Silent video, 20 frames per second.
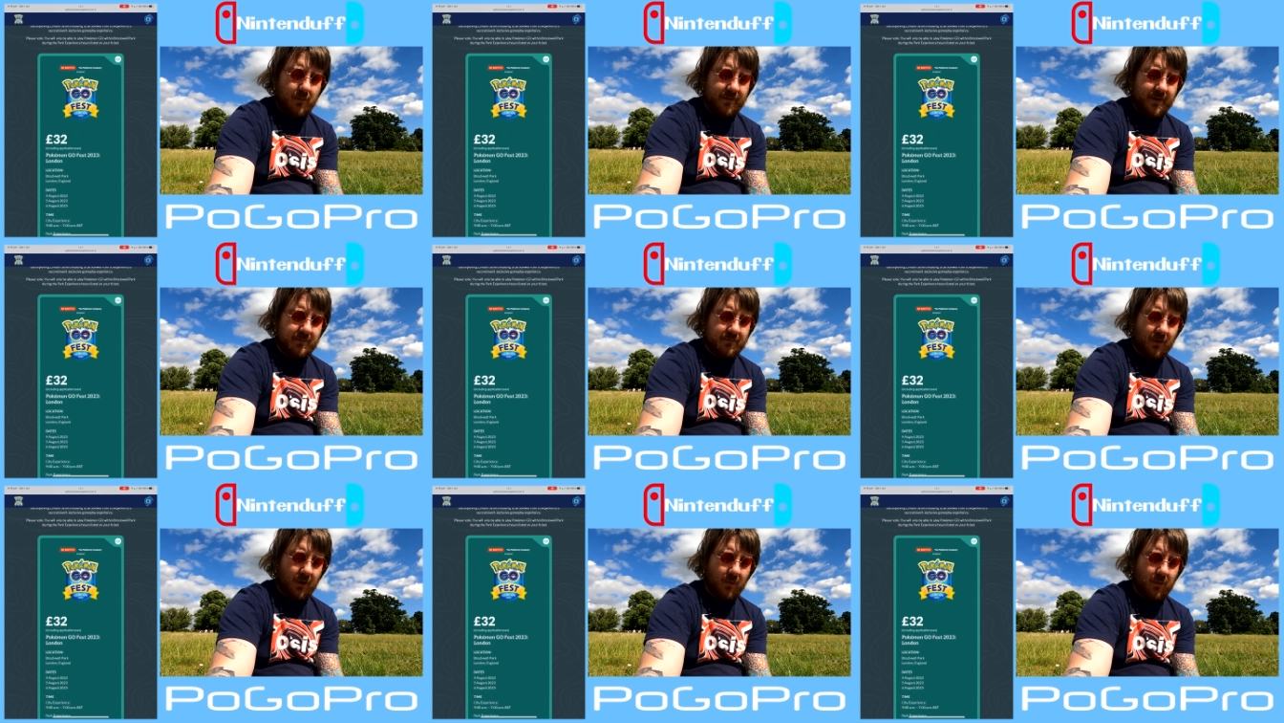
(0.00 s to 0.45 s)

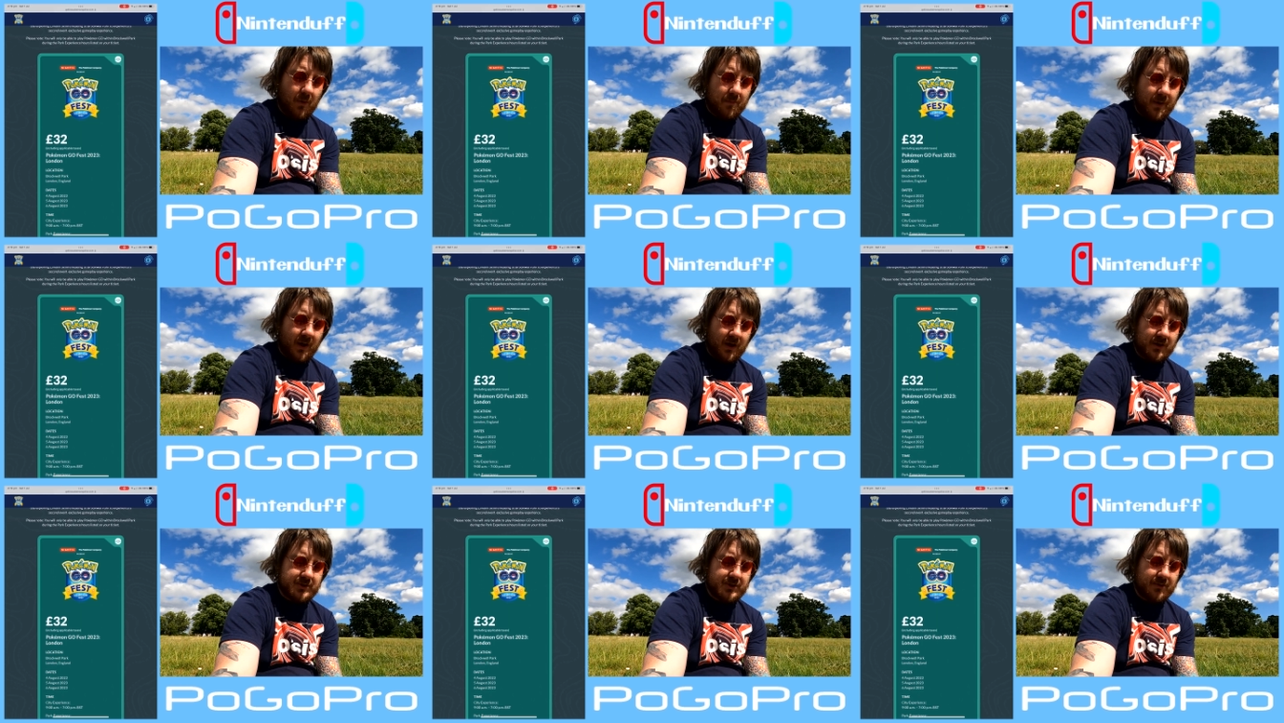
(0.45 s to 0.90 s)
within Brockwell
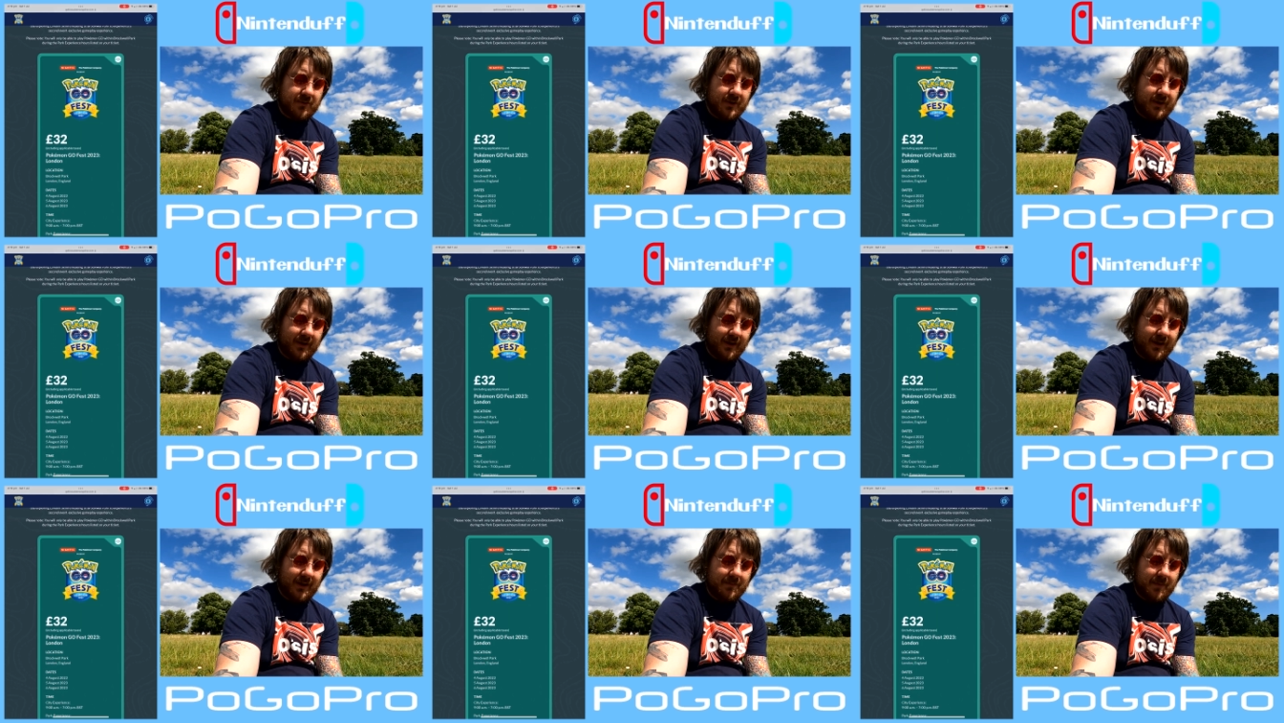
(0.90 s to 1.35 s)
Park
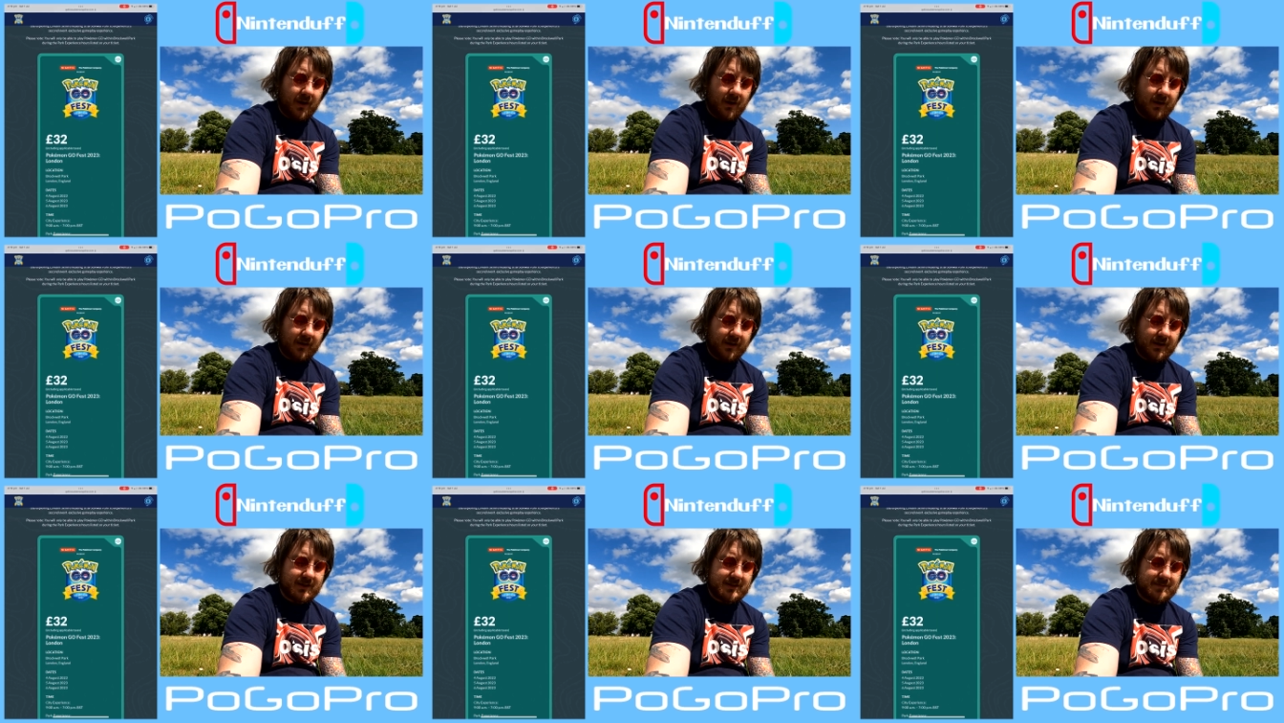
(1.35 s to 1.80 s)
during the
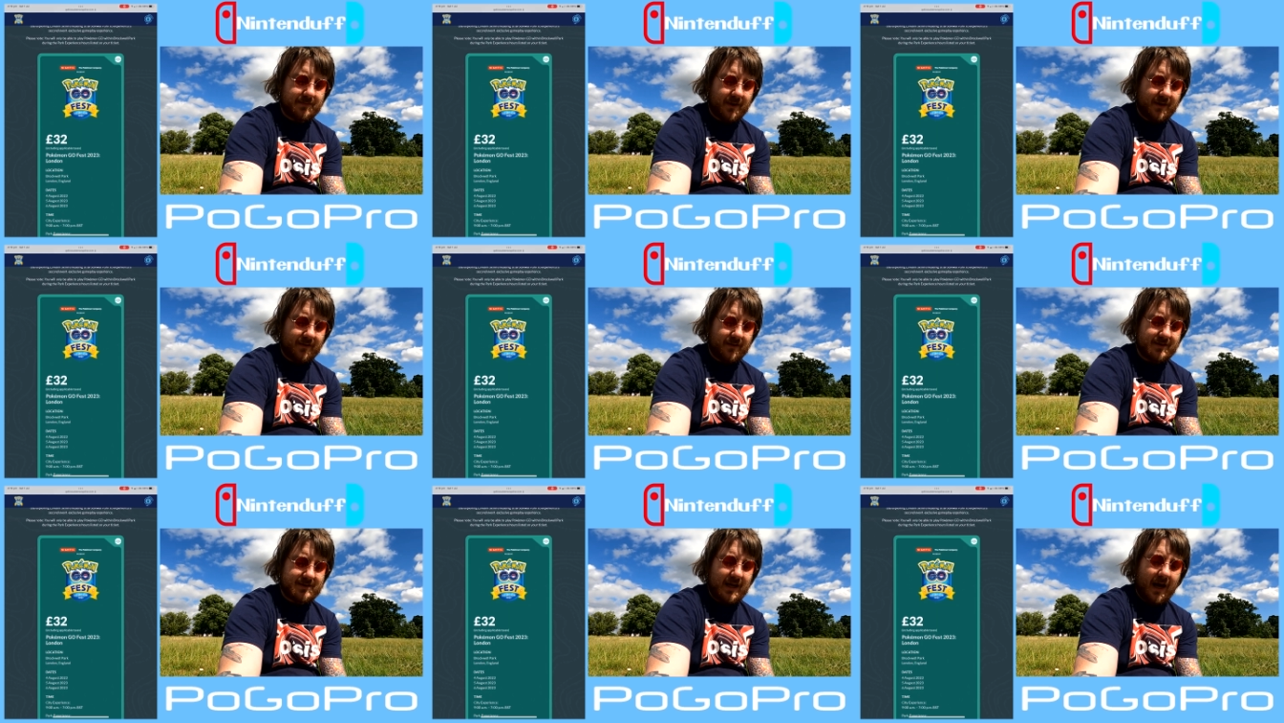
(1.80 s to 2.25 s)
park
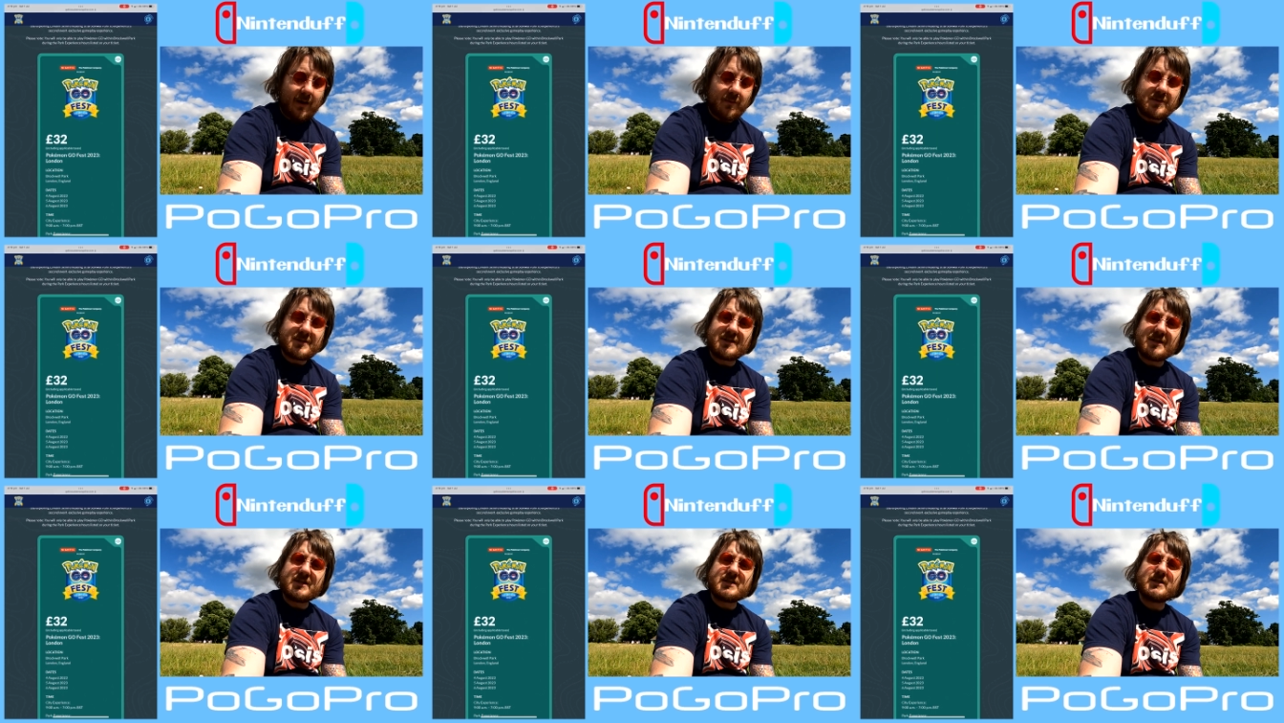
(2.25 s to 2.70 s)
experience
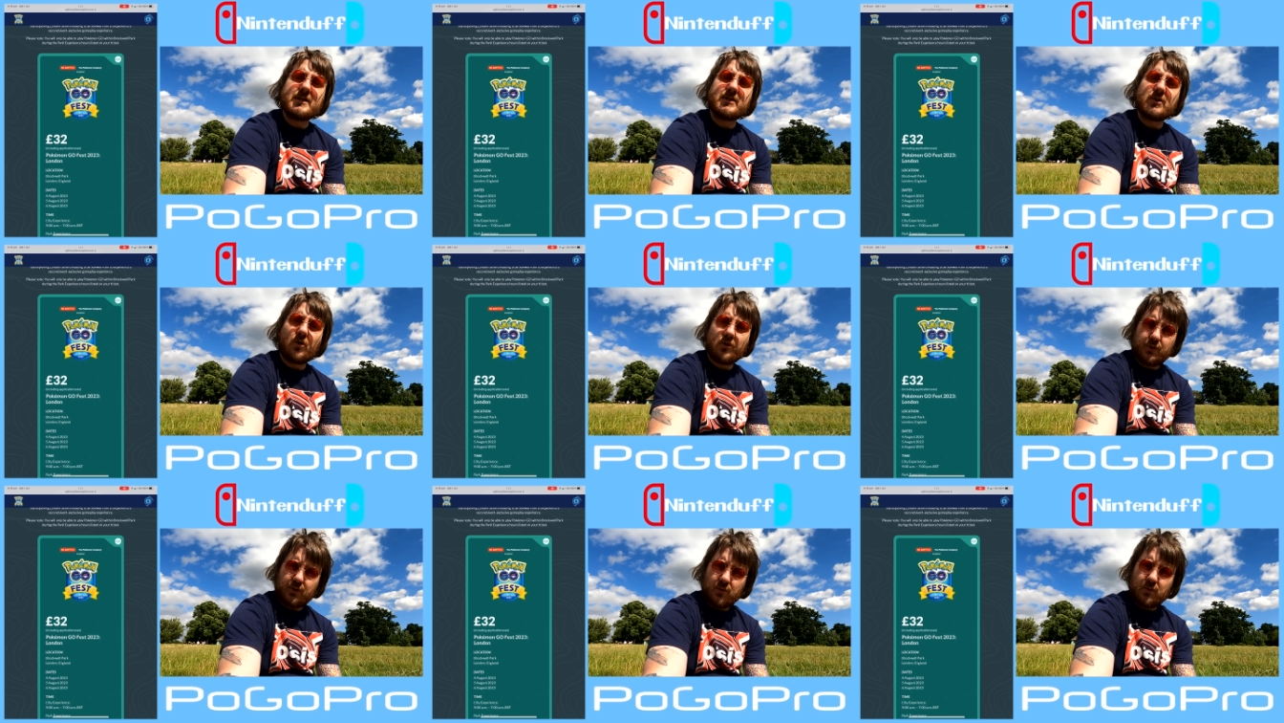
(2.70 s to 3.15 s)
hours
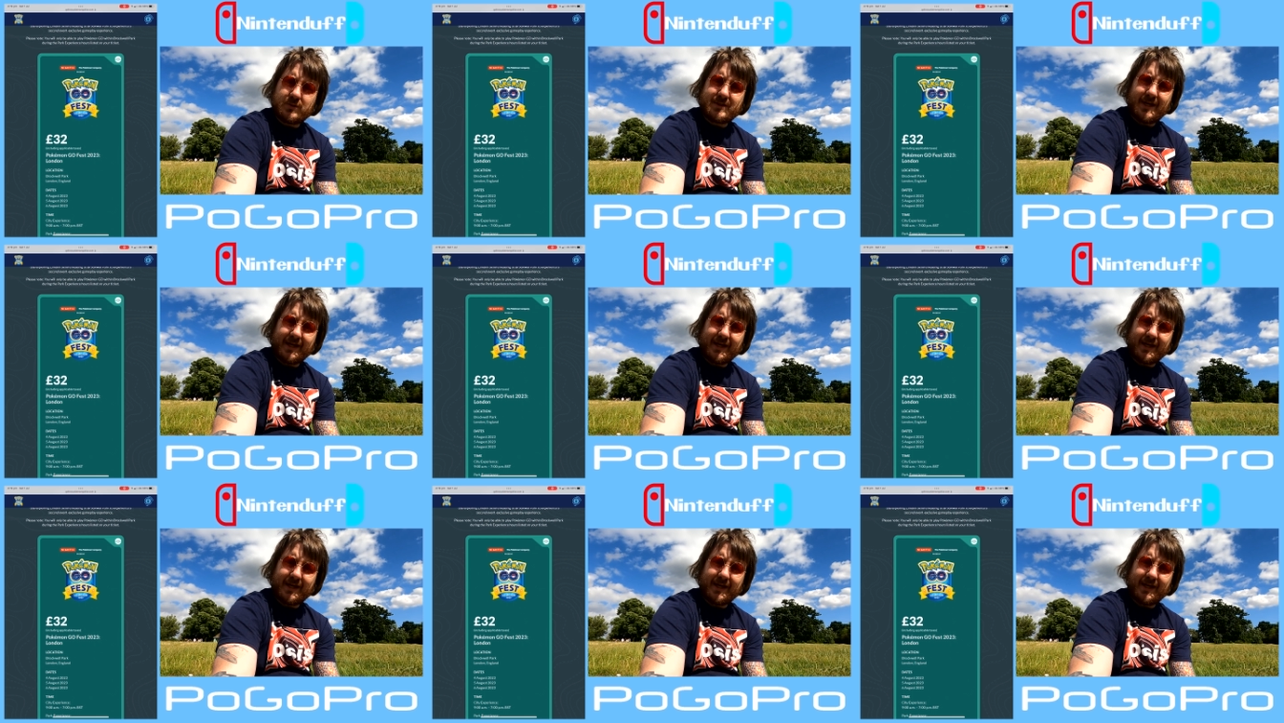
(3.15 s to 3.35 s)
listed on your